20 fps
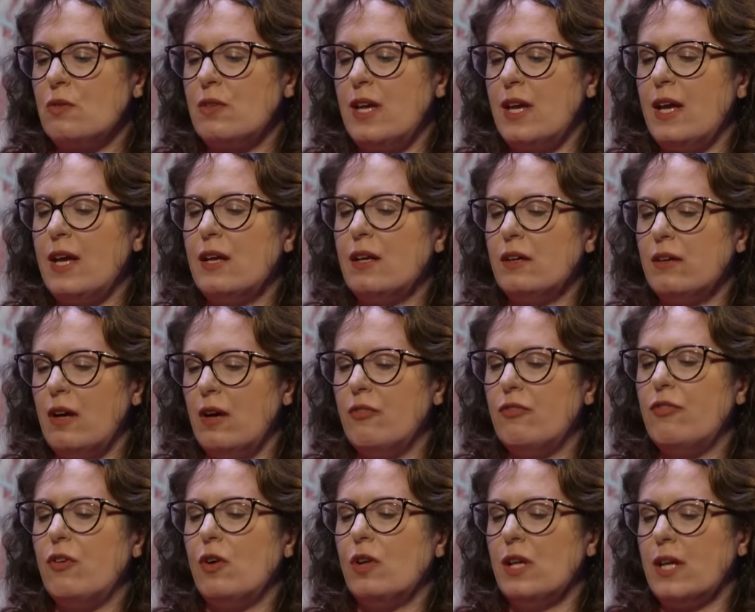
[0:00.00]
They had a, a,
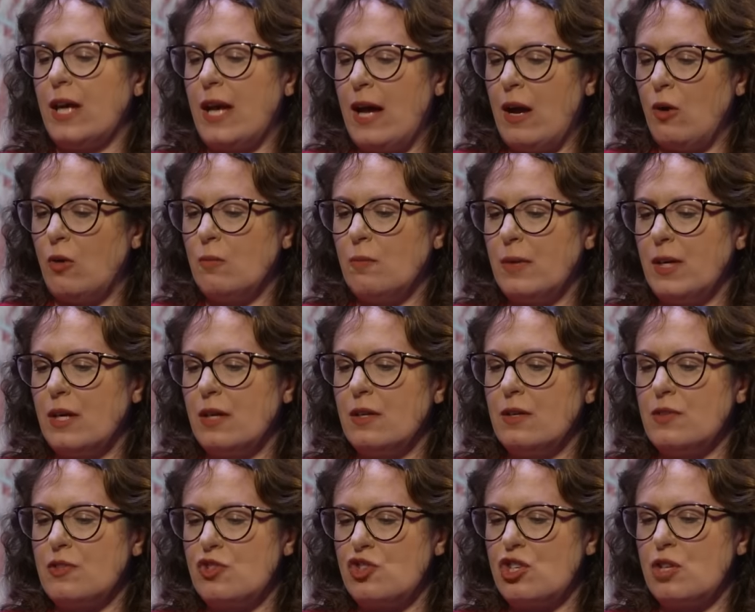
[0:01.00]
falling out
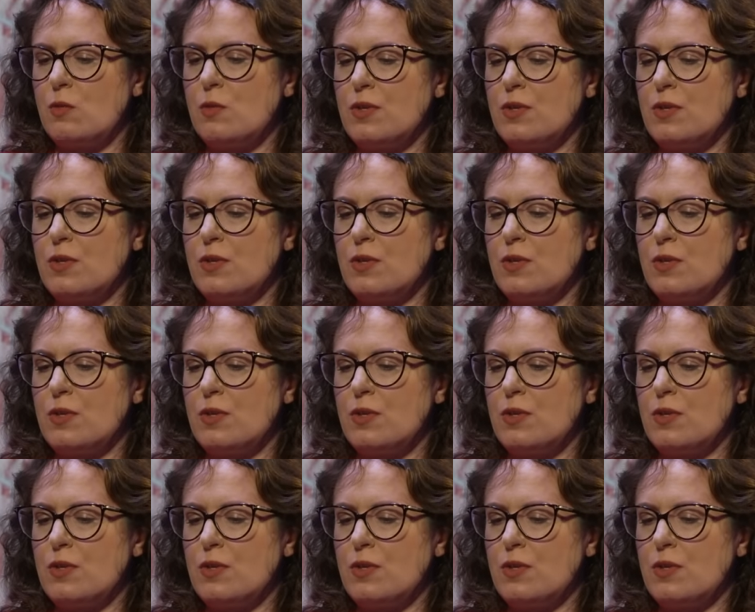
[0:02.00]
because she